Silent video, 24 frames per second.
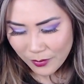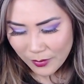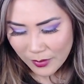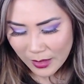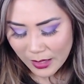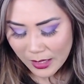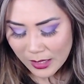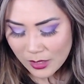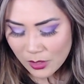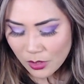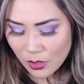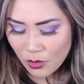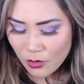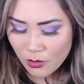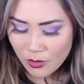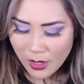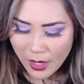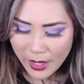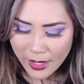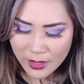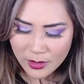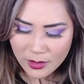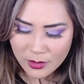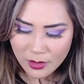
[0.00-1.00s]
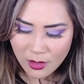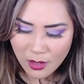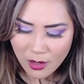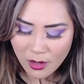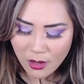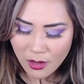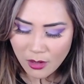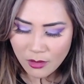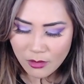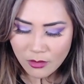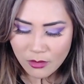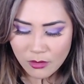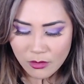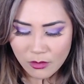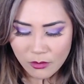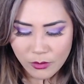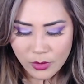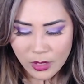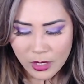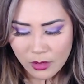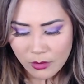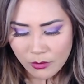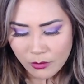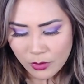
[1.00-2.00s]
It's so nice, huh?
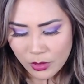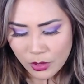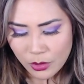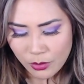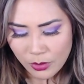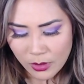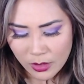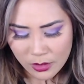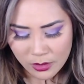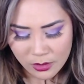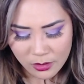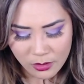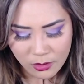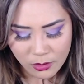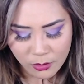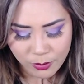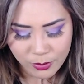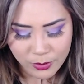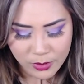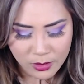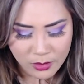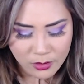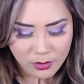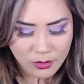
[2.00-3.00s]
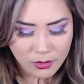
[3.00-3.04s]
Wait, which one is it open?